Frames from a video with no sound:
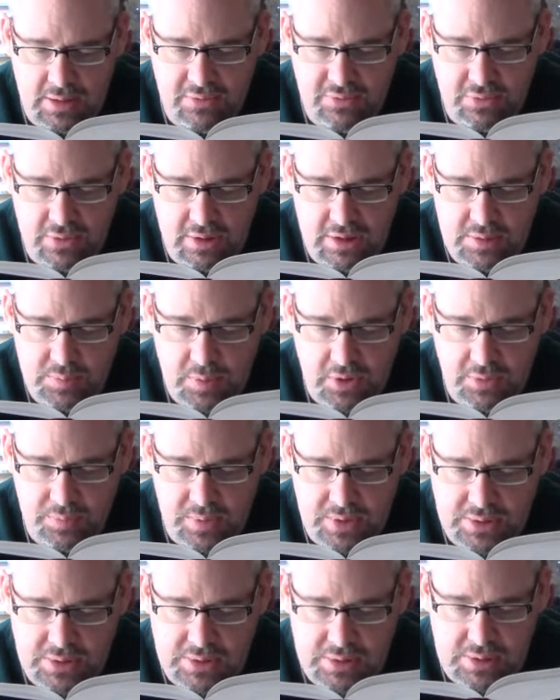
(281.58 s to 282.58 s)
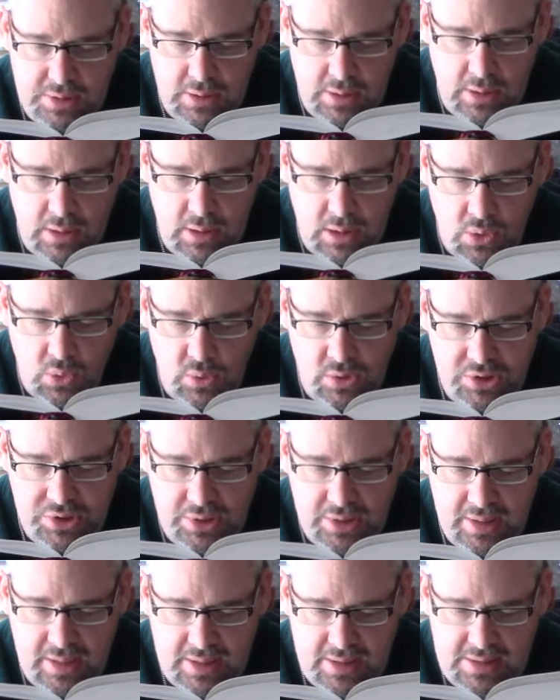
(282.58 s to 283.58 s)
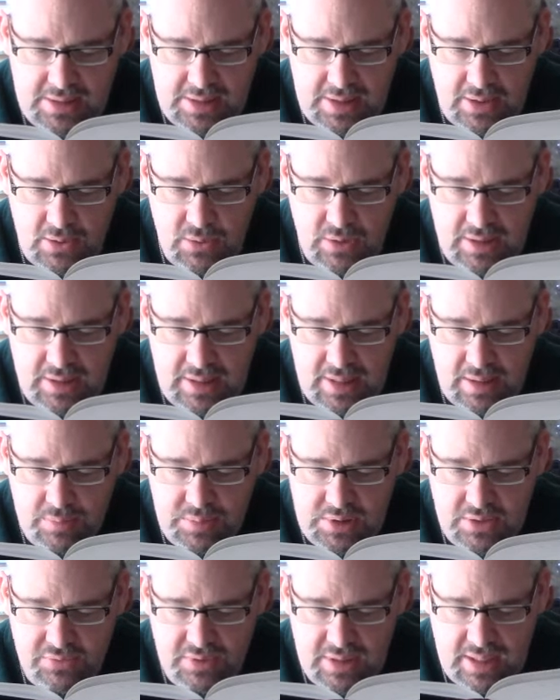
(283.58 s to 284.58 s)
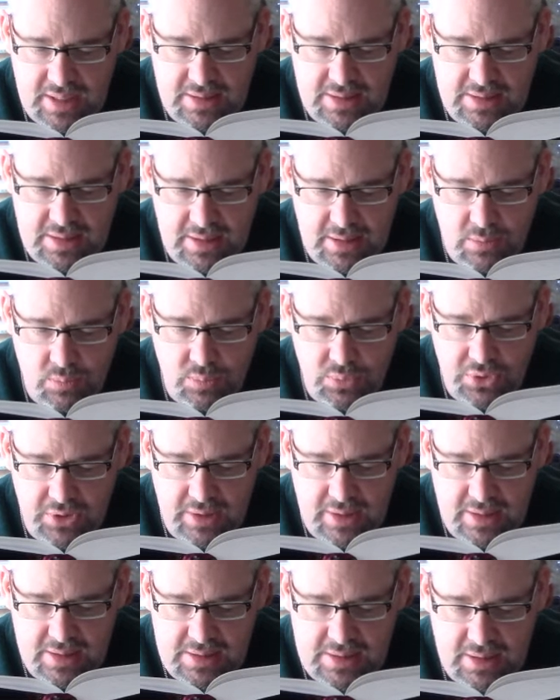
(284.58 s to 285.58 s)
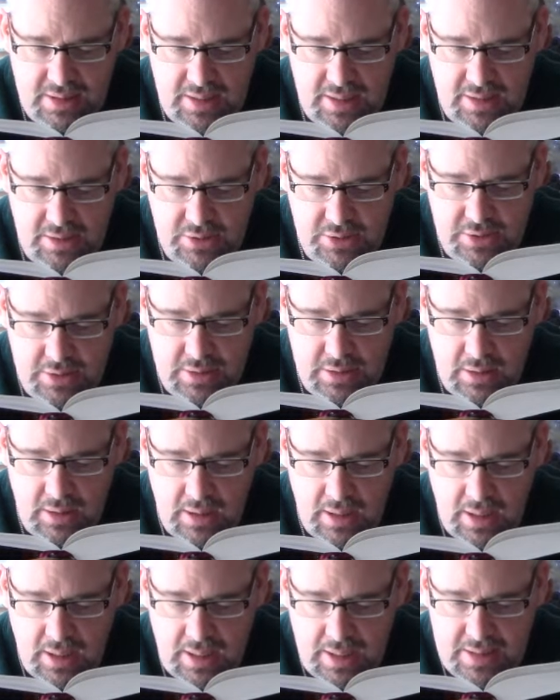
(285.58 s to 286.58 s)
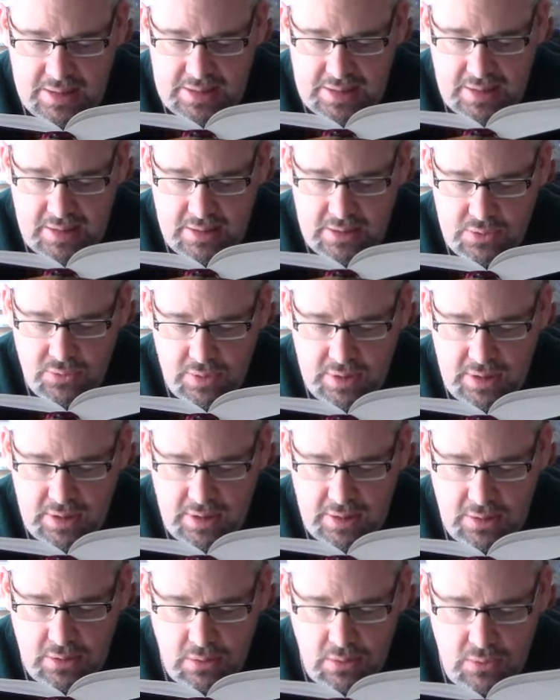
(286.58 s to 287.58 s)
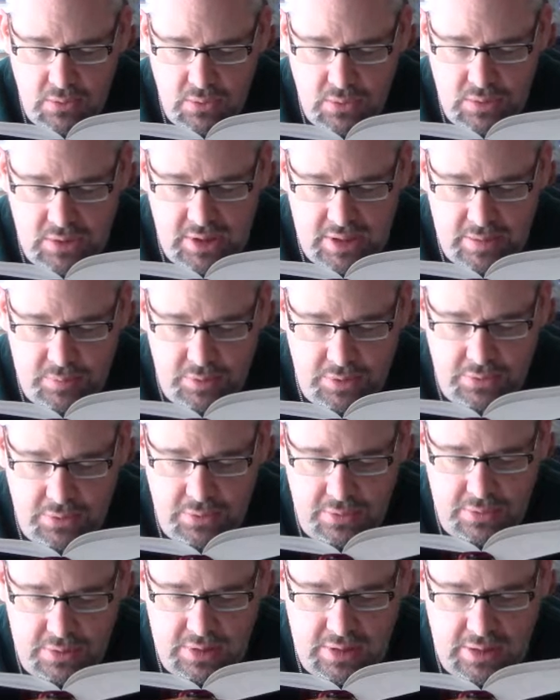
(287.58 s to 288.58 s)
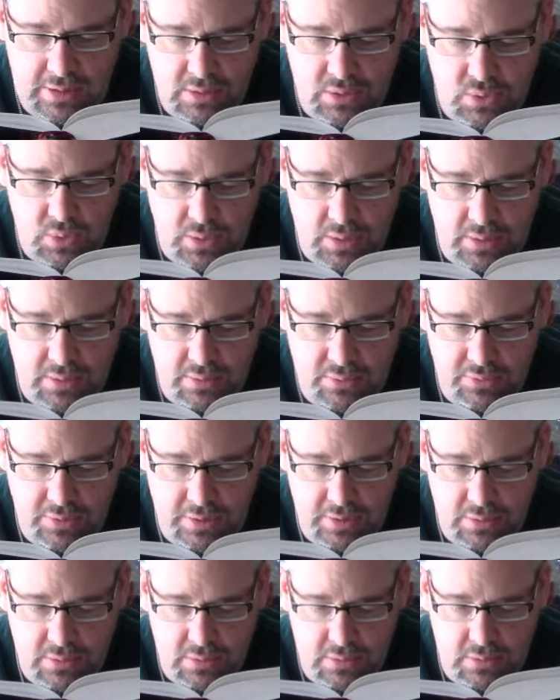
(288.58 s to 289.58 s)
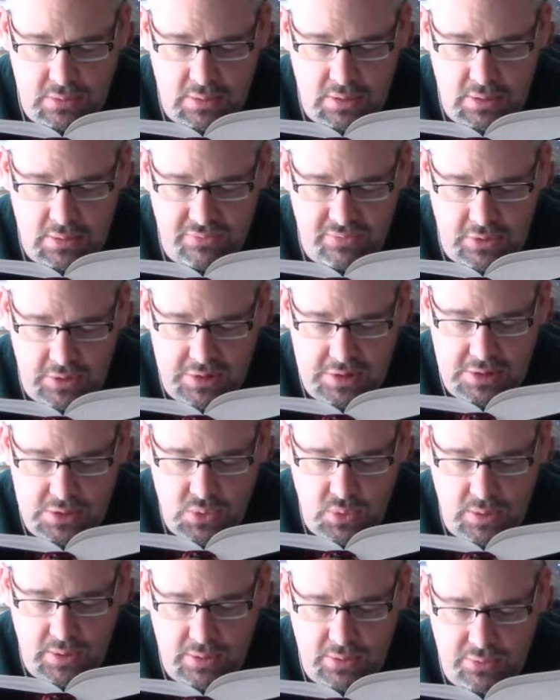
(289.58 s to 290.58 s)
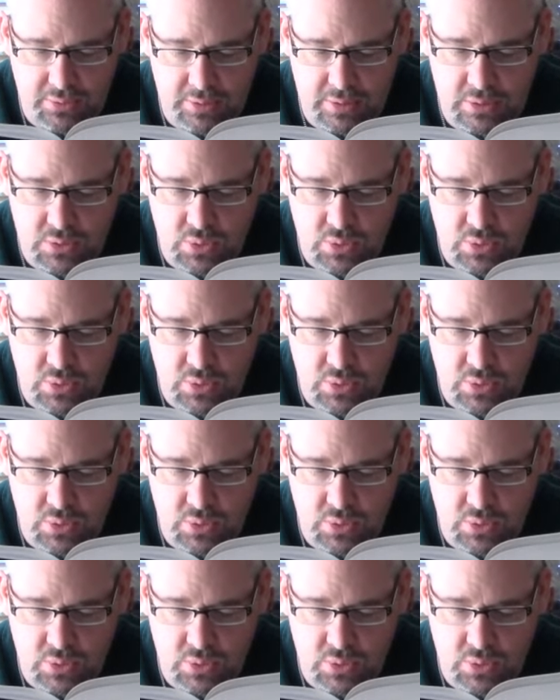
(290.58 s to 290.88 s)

for this purpose. We should not sound the depths of God's hidden predestination as it is written in Luke chapter 13, 23, verses 23 and